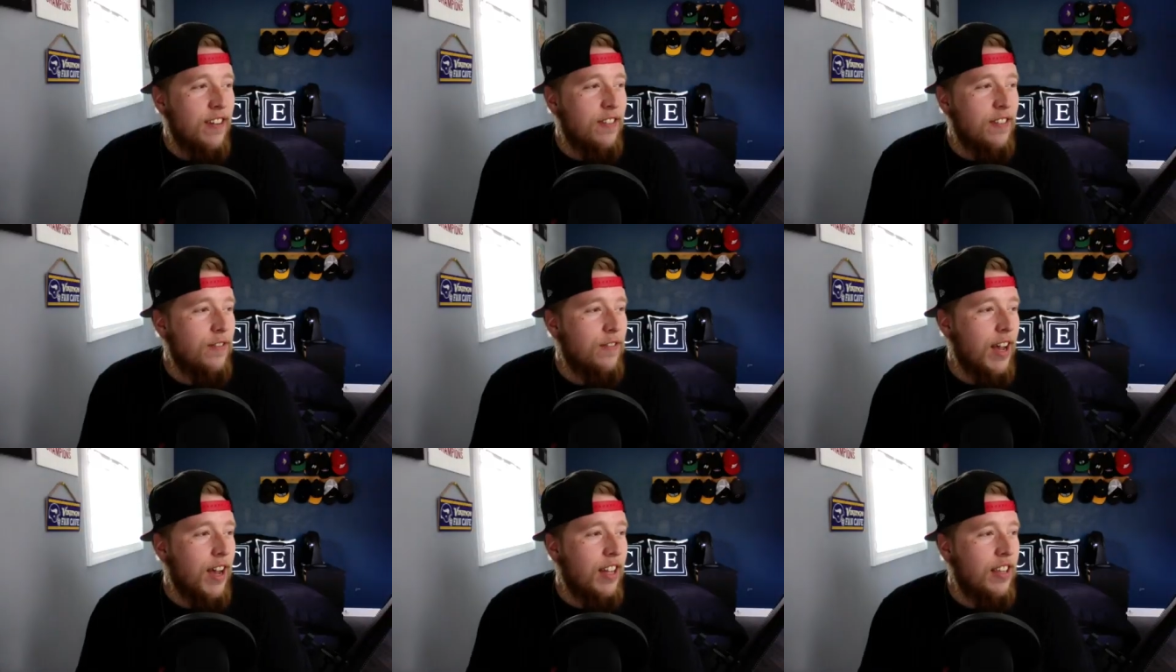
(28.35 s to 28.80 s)

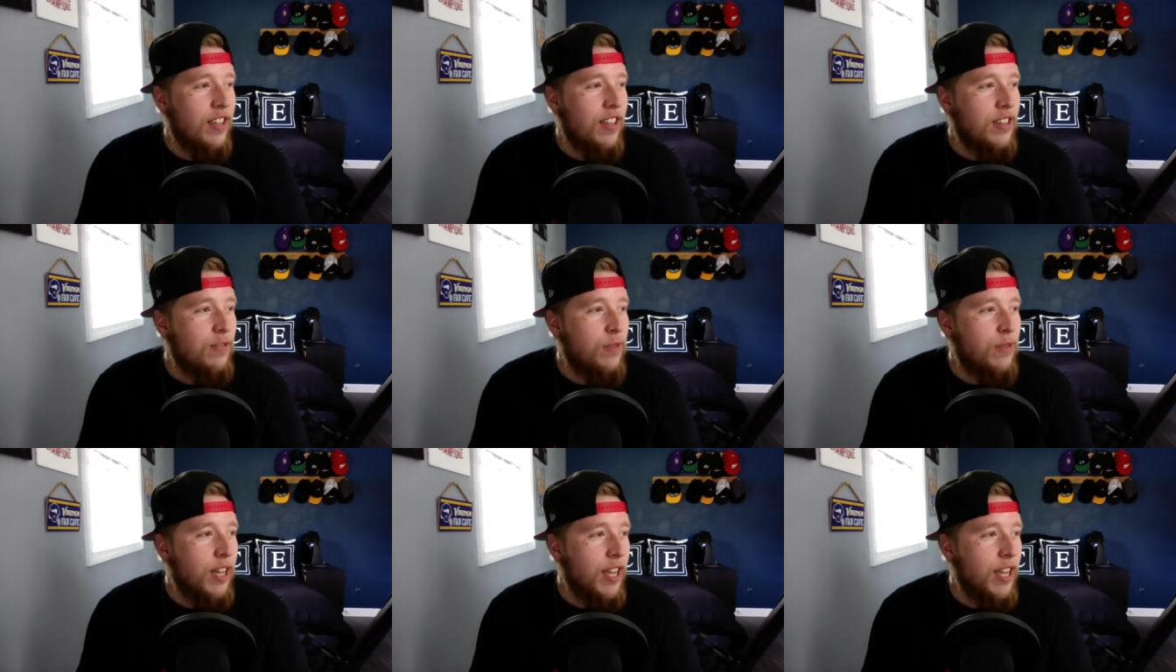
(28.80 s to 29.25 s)

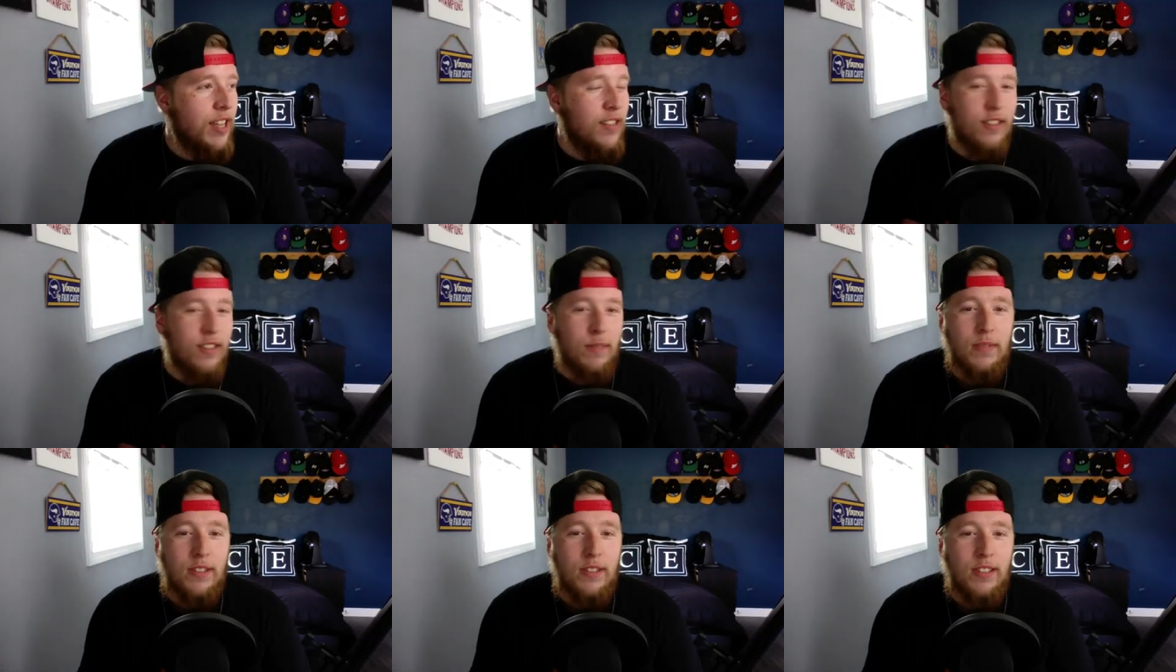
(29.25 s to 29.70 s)
Finally, we're getting
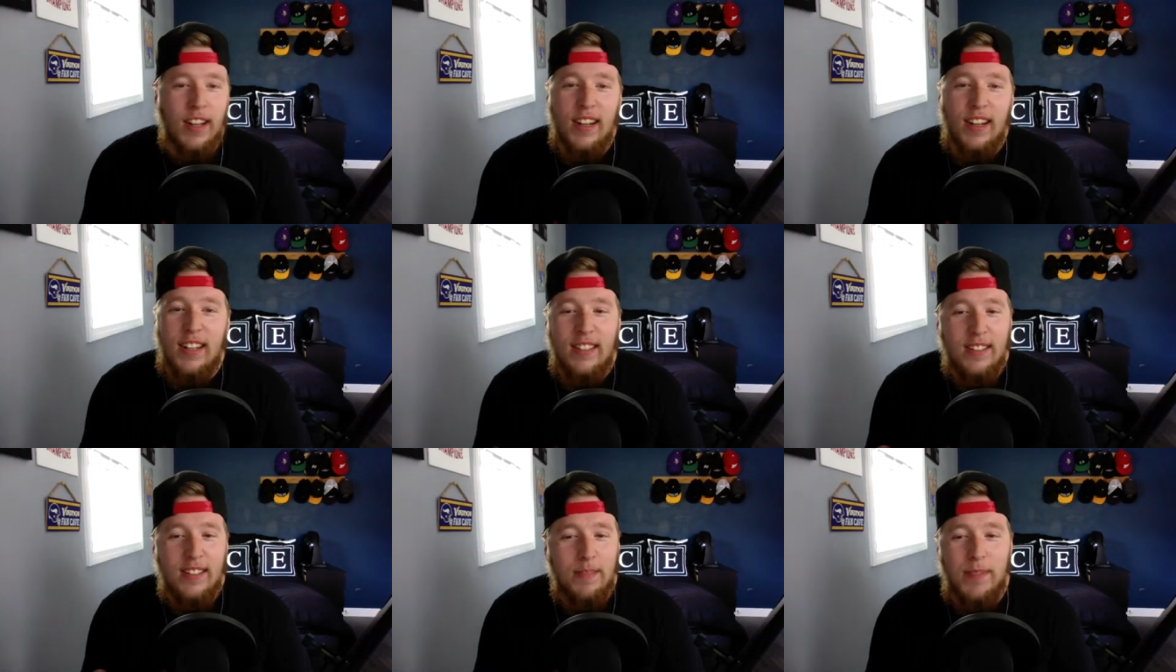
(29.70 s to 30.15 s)
some sun
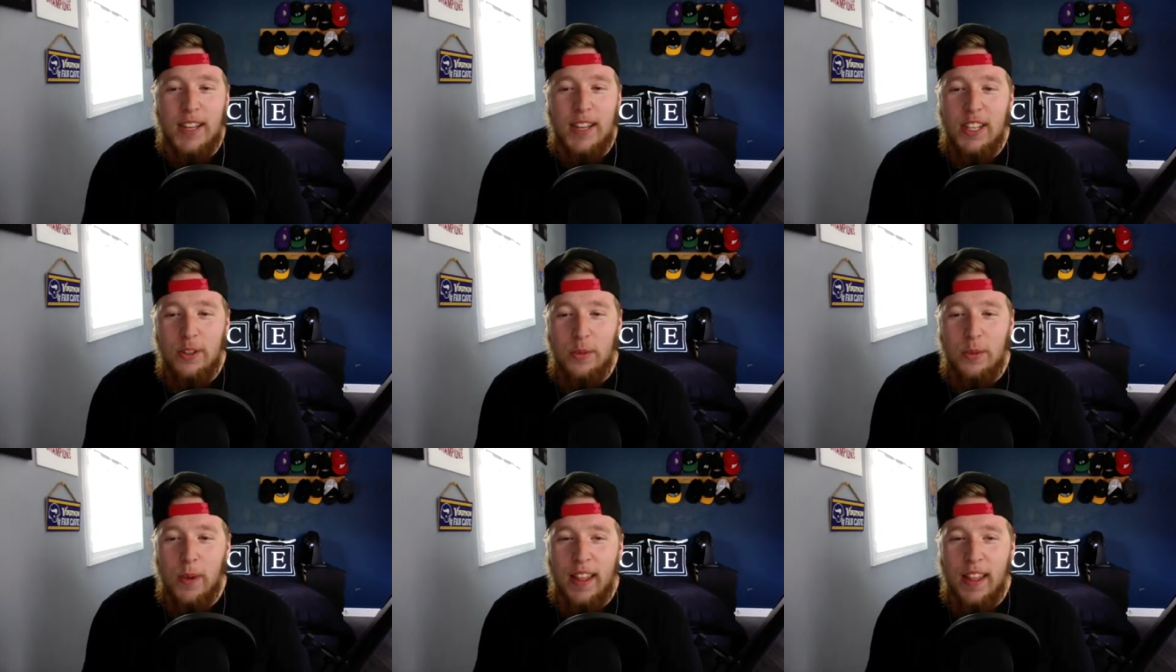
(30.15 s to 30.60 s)
and some
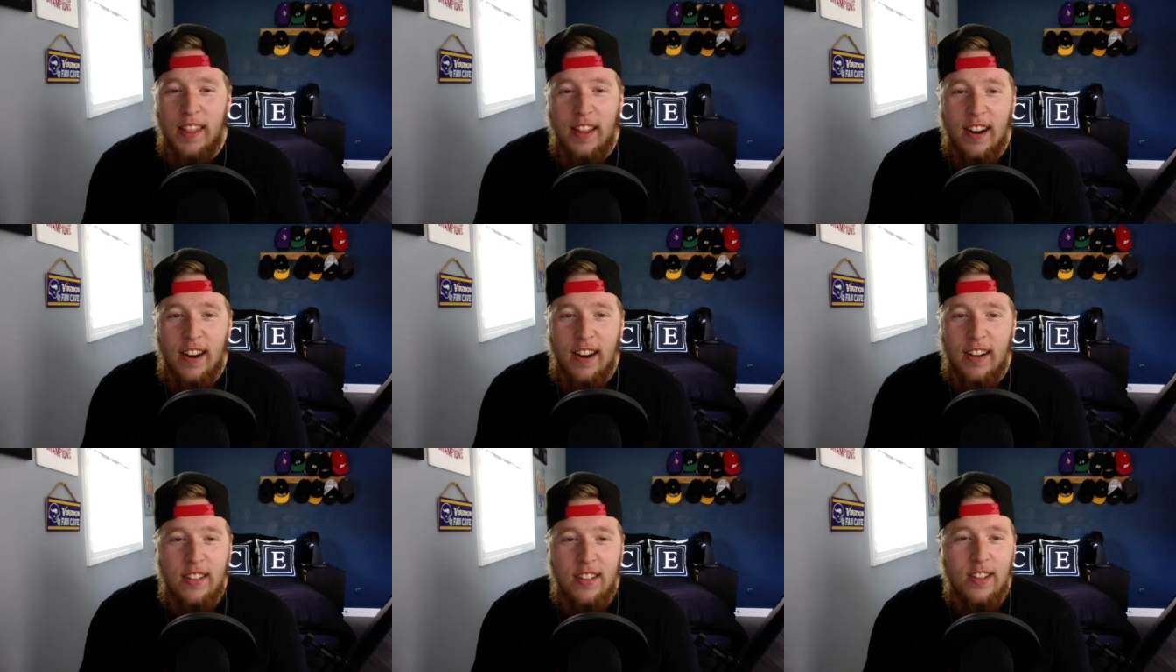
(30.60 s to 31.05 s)
nice
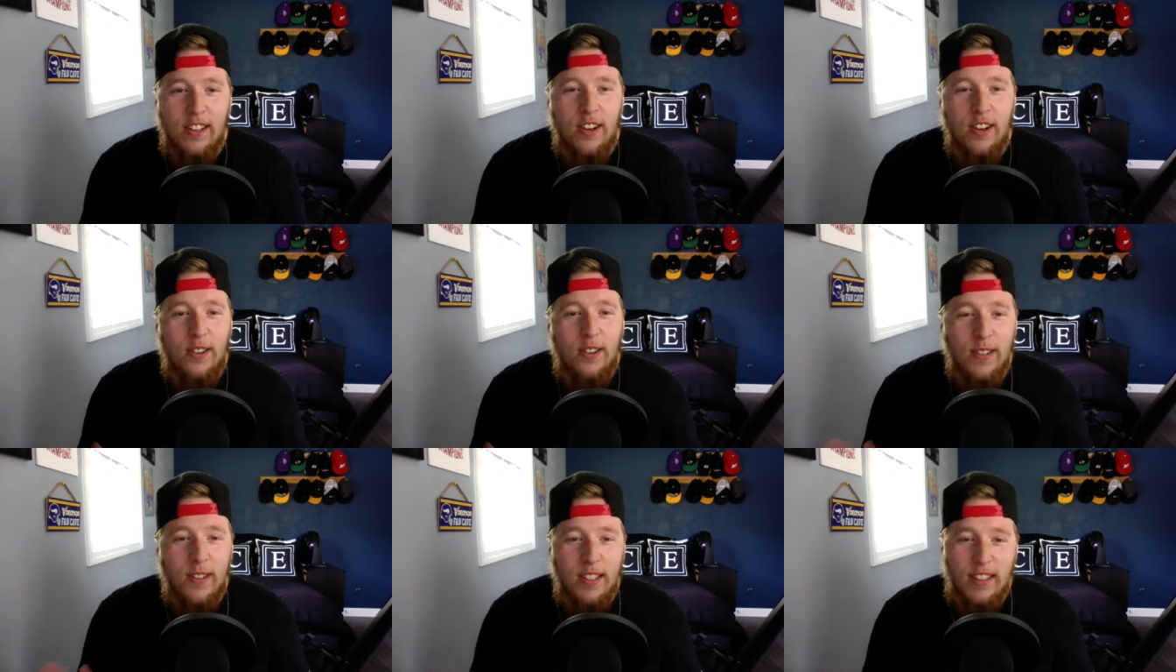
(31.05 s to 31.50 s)
weather,
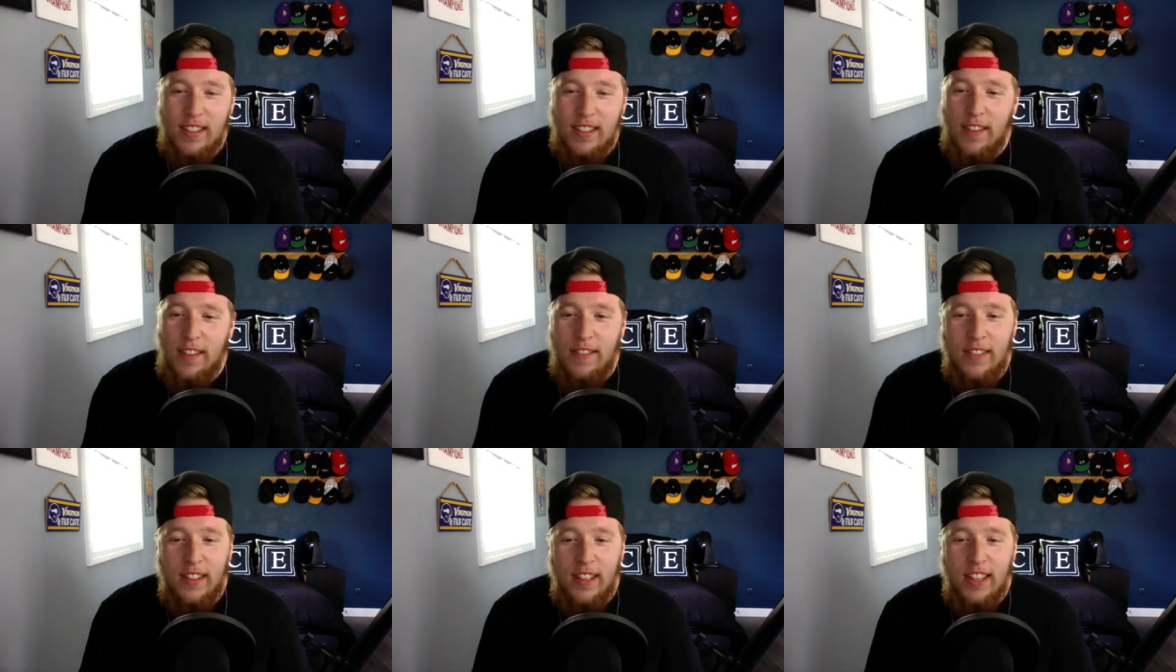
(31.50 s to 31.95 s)
so it's
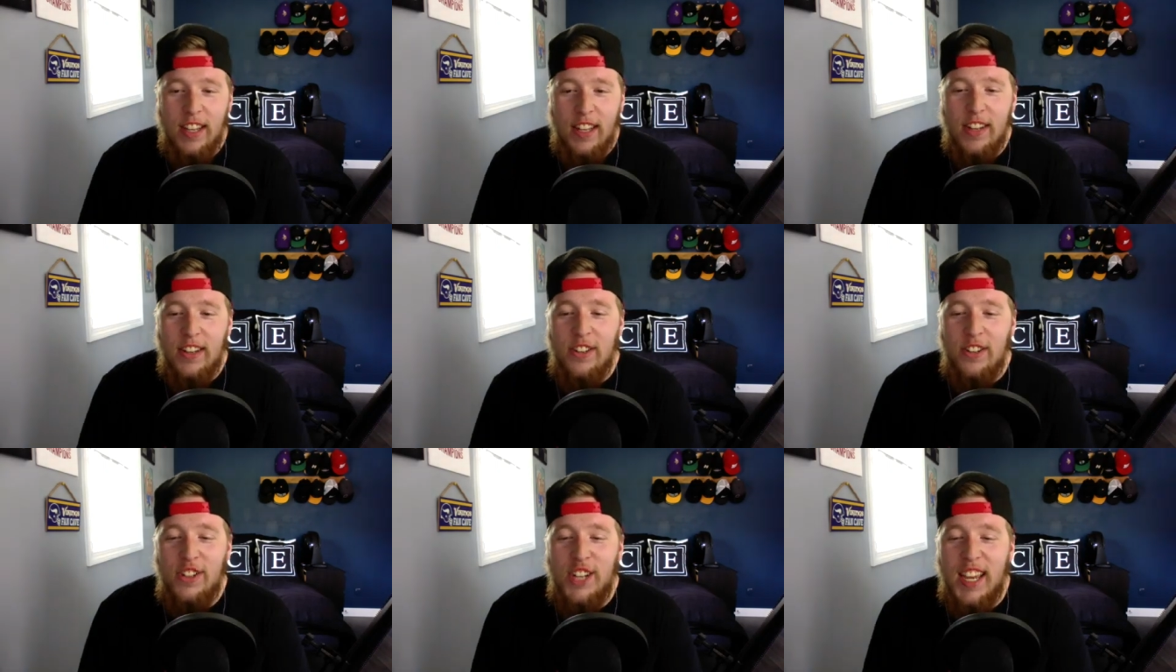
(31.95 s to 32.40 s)
definitely a
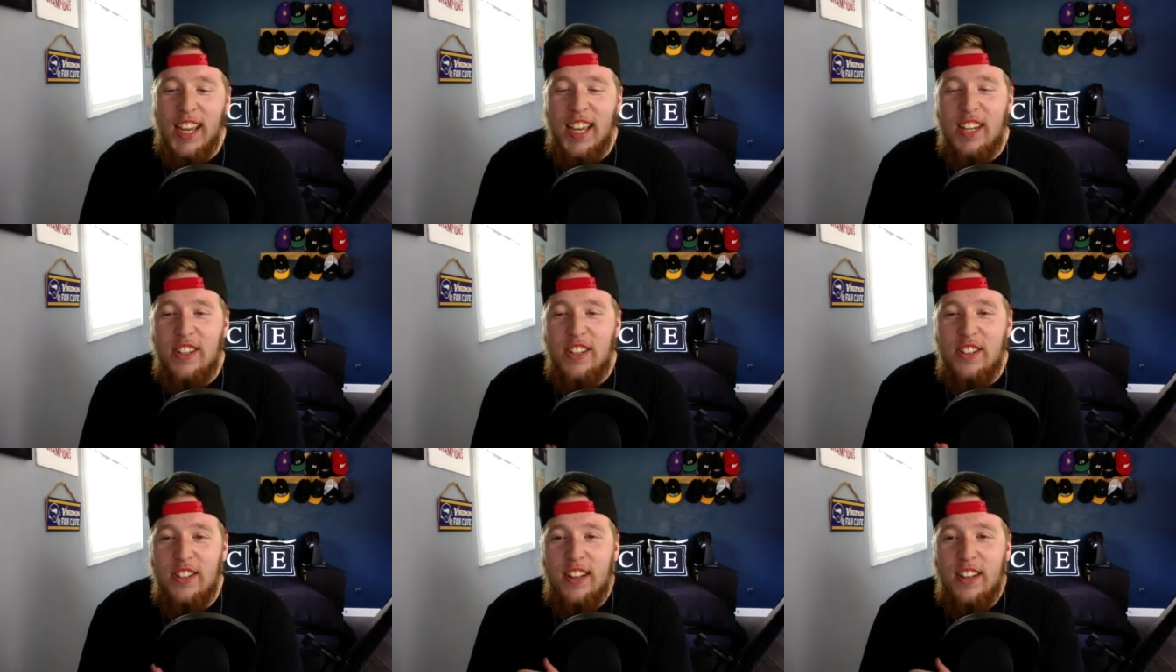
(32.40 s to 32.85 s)
good
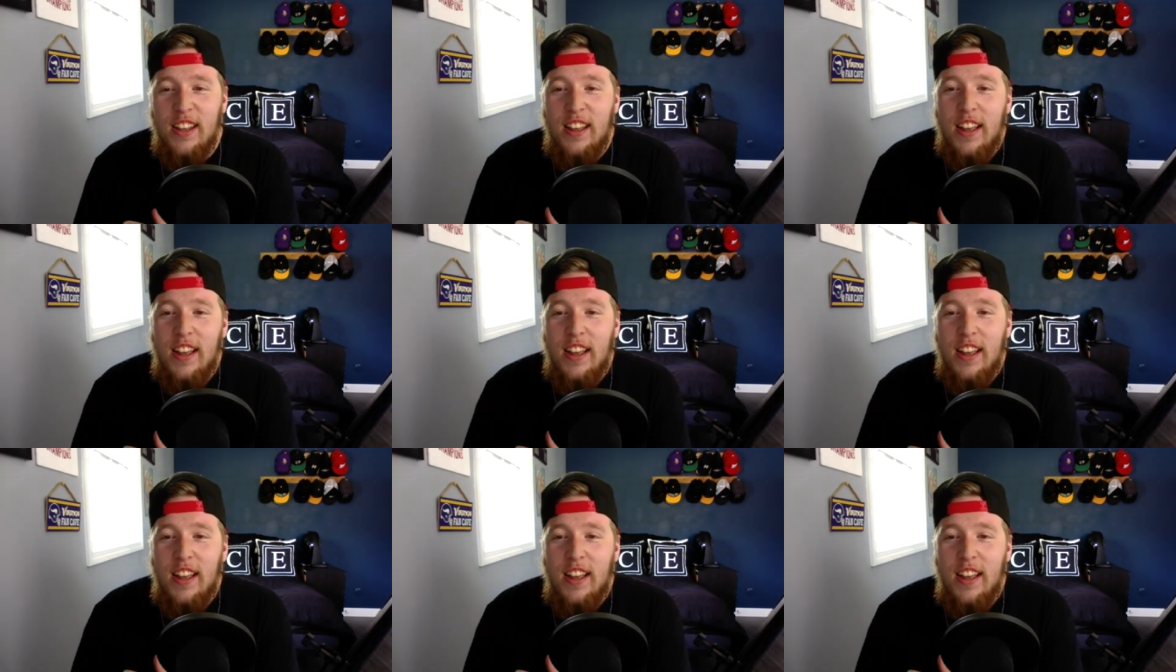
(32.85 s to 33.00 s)
change.